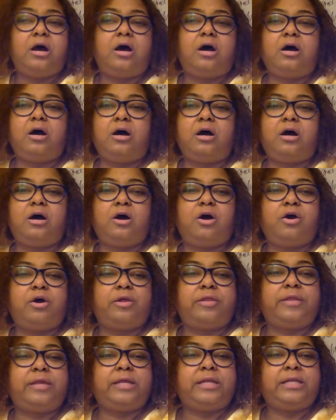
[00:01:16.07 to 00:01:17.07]

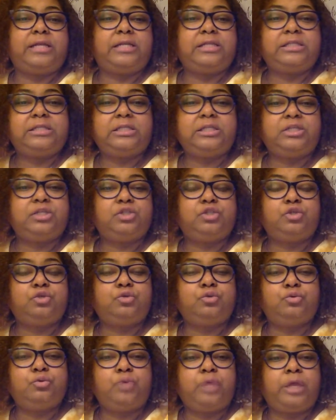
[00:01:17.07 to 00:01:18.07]
Are they listening
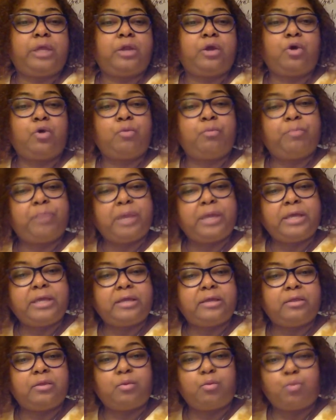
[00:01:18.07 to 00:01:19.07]
to and
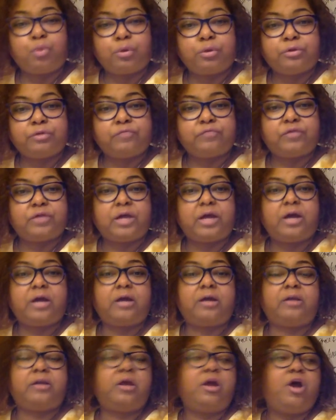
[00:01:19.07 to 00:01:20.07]
obeying the Word of
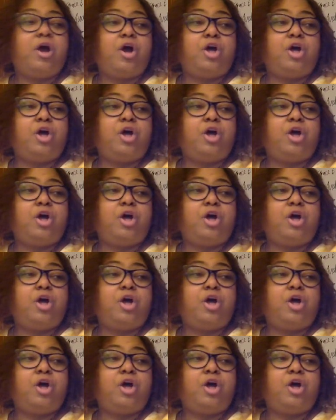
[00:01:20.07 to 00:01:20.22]
God?